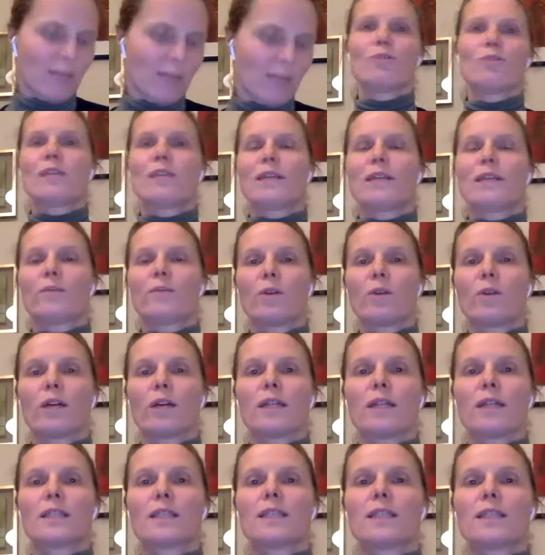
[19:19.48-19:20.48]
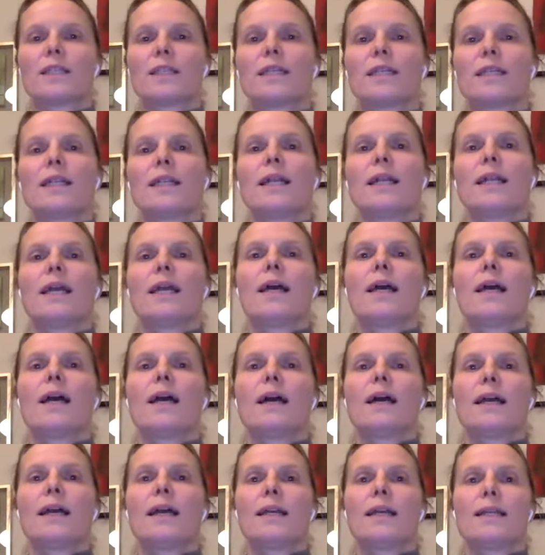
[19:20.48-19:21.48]
they fall out, but usually it works.
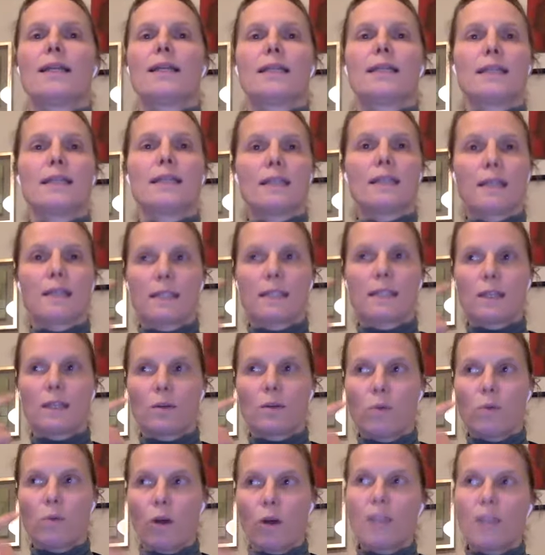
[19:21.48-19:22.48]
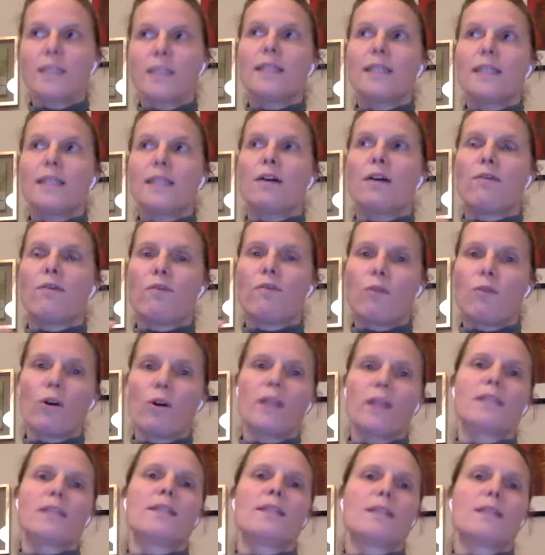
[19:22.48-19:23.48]
And the quality of
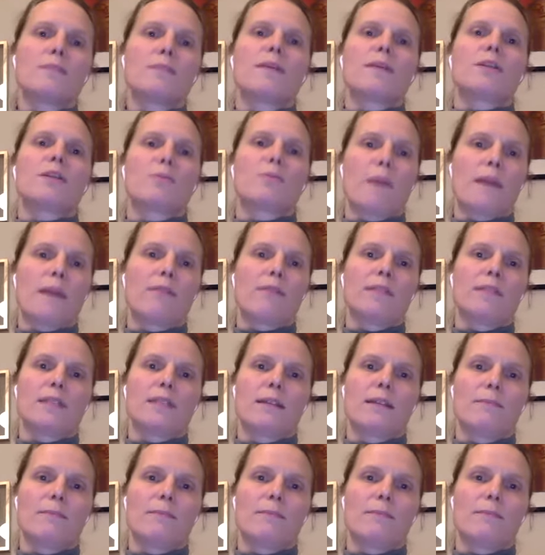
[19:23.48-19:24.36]
voice is much better with them.